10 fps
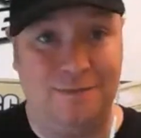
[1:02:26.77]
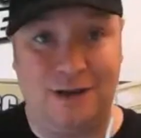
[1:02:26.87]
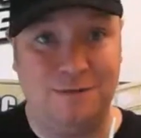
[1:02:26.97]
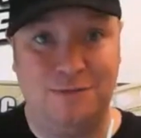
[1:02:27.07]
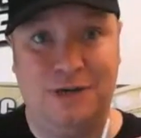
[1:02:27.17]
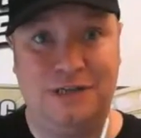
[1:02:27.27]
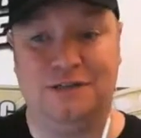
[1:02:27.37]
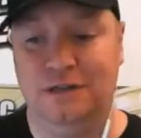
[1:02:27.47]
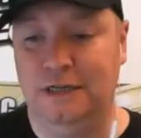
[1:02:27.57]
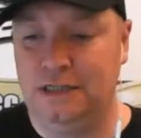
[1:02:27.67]
right up
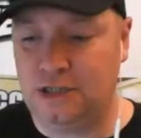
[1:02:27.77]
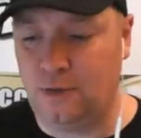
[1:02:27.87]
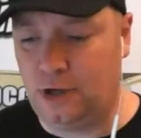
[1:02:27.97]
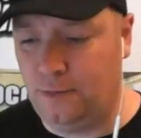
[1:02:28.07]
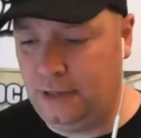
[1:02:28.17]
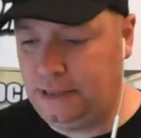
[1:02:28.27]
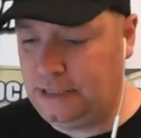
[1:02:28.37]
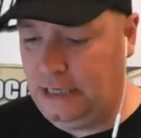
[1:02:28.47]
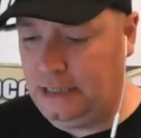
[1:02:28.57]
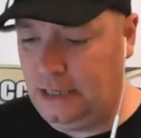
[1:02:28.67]
close and personal. So we could